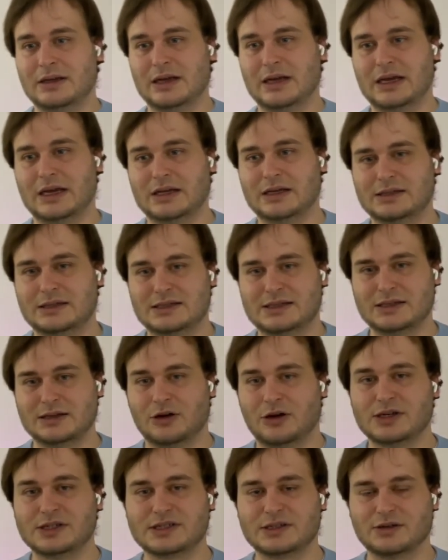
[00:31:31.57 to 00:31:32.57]
And
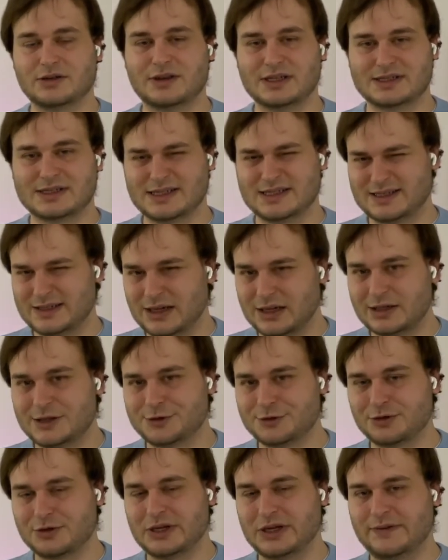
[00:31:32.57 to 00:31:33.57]
also this is still
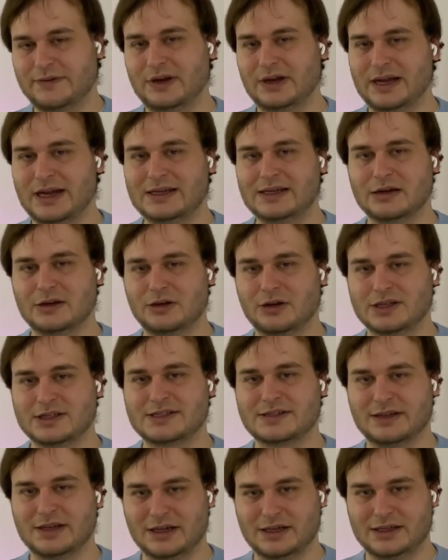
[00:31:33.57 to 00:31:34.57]
true if he later learns
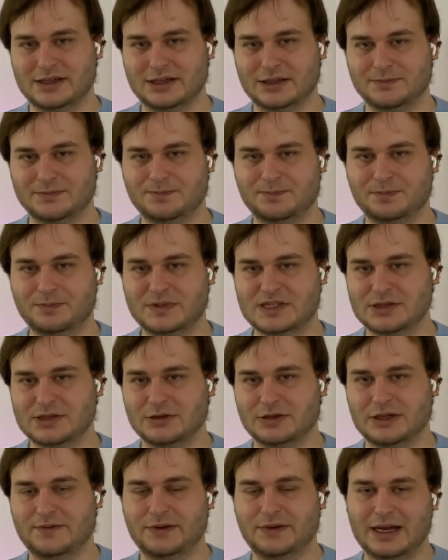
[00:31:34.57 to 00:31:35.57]
the ID. So
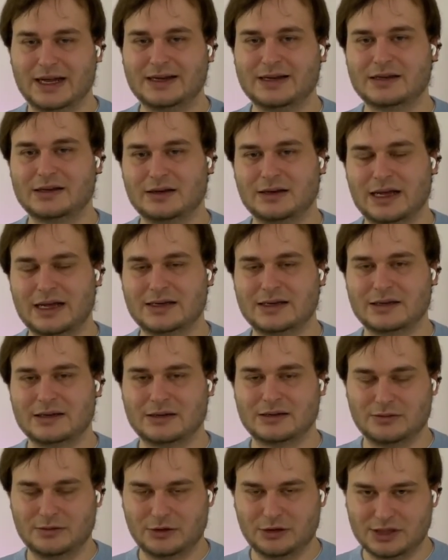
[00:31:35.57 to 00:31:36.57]
if he
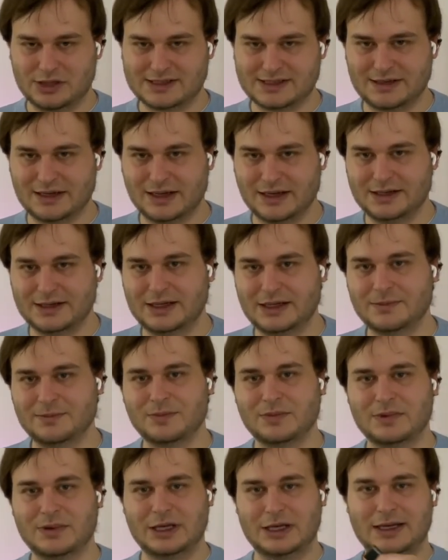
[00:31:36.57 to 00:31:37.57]
later learns the ID,
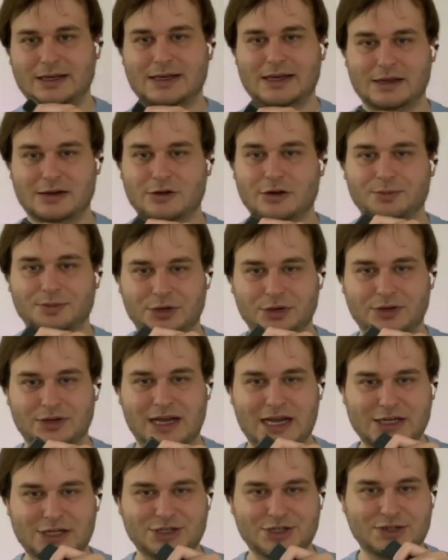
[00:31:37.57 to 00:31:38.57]
he can compute
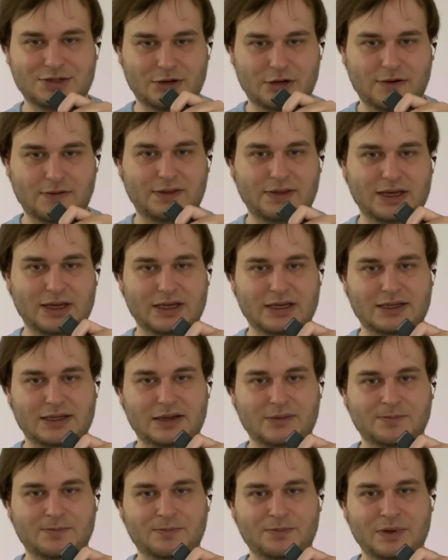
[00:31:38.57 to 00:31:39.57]
hash of the
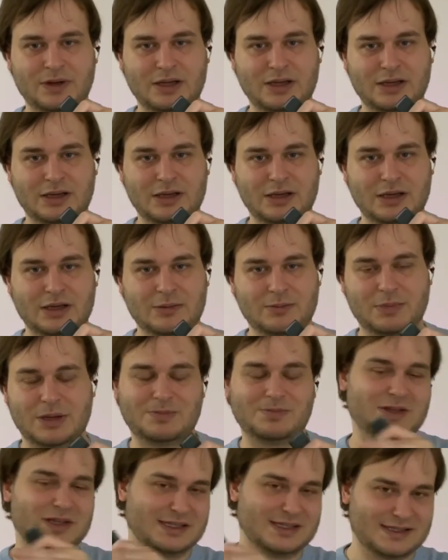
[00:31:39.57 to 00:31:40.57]
ID,
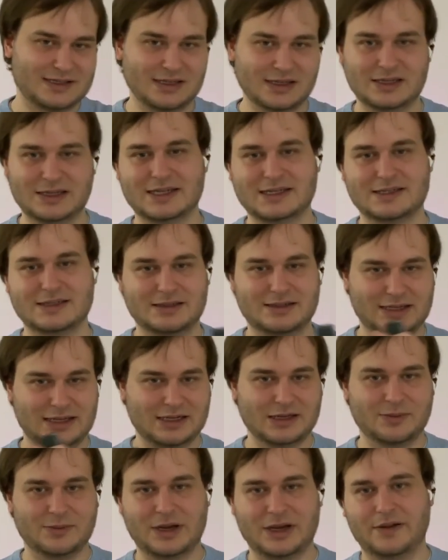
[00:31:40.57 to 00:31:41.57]
but this still doesn't
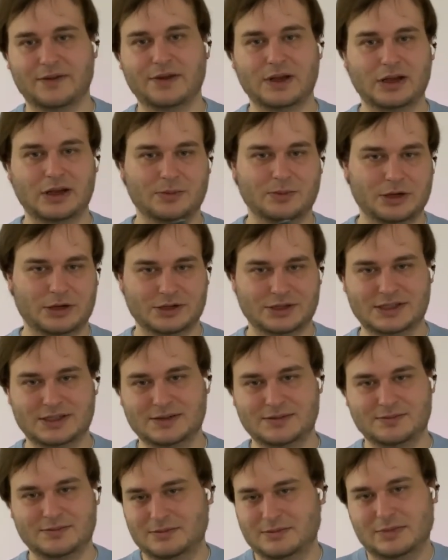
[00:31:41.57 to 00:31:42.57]
tell him anything about
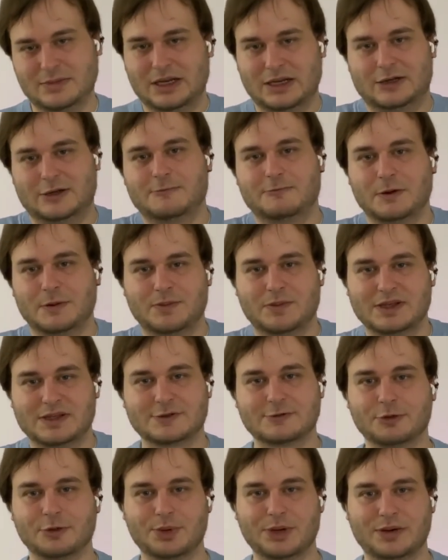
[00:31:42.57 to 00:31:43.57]
like what this
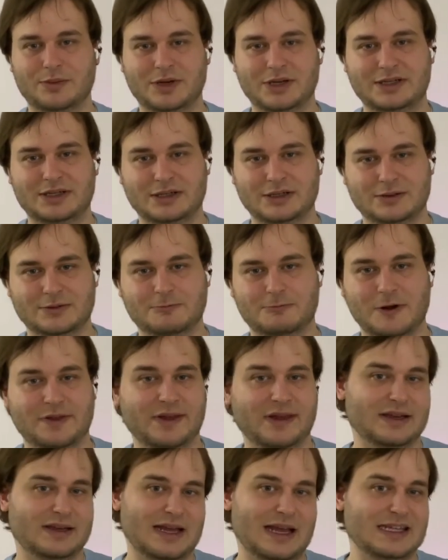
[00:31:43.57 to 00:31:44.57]
group element here,
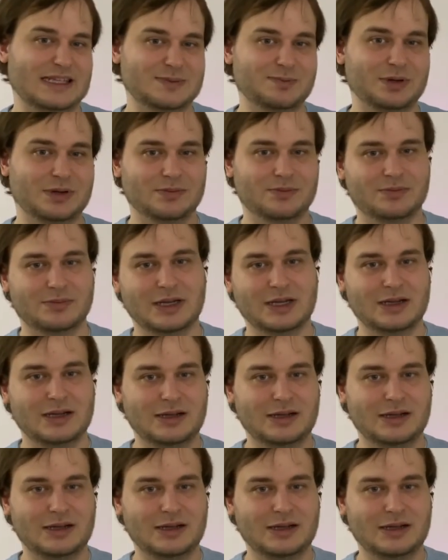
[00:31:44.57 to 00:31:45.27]
whether it has been,